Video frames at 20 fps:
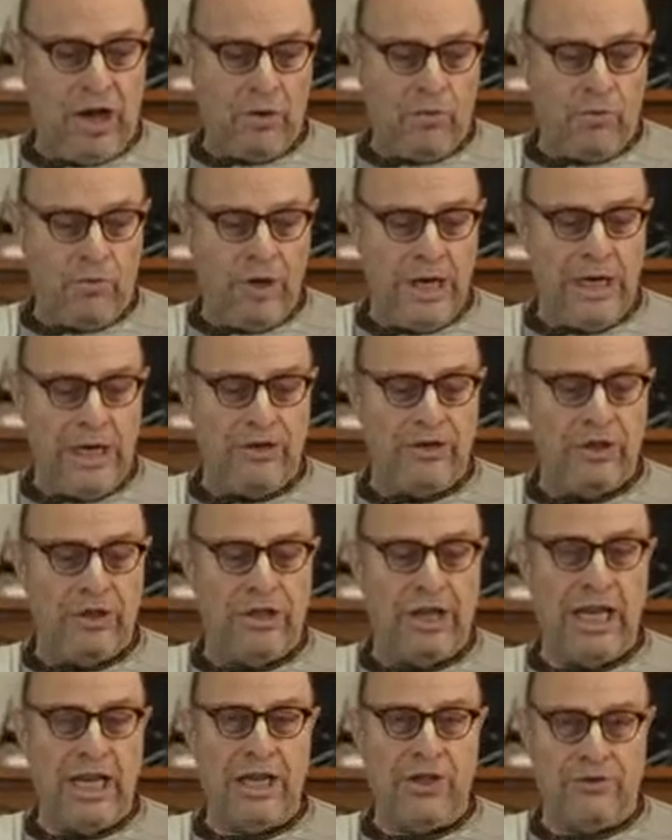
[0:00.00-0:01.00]
I'll read
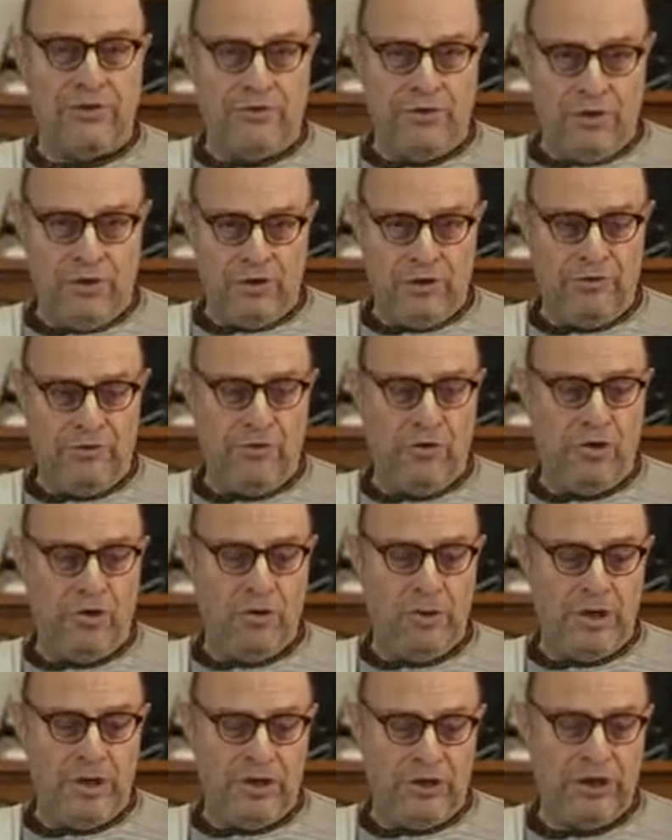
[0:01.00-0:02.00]
today's verse for
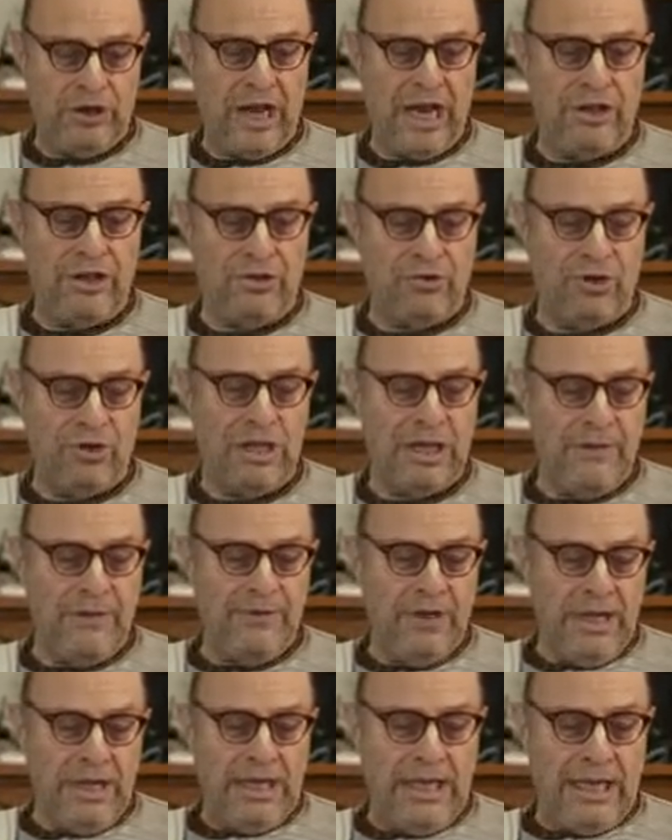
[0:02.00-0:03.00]
you in the Sanskrit,
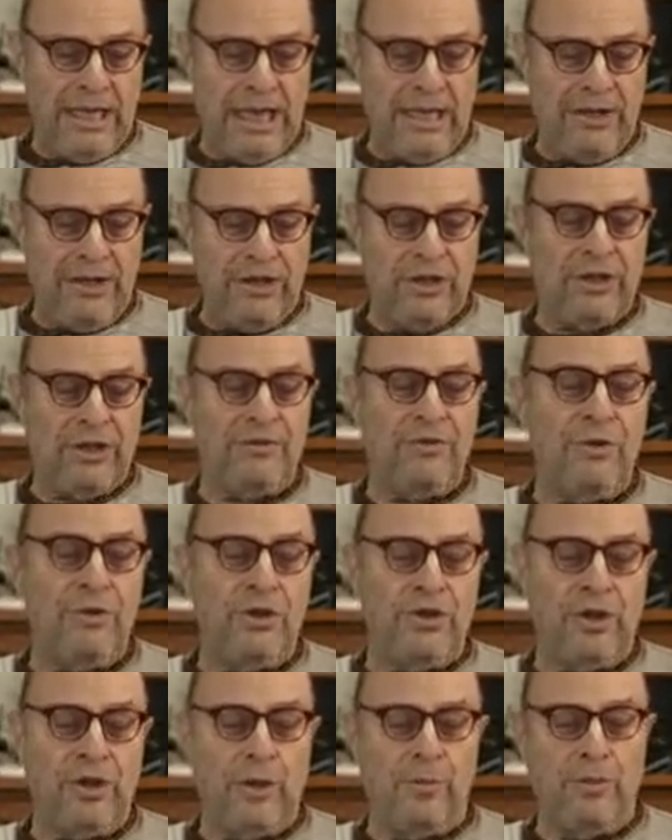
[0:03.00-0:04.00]
and this is
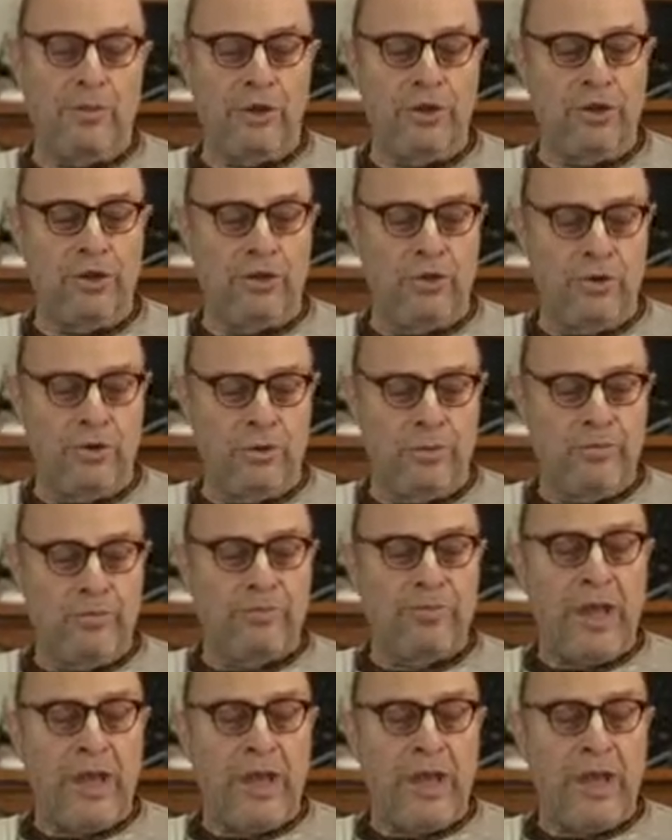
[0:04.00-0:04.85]
verse number 2.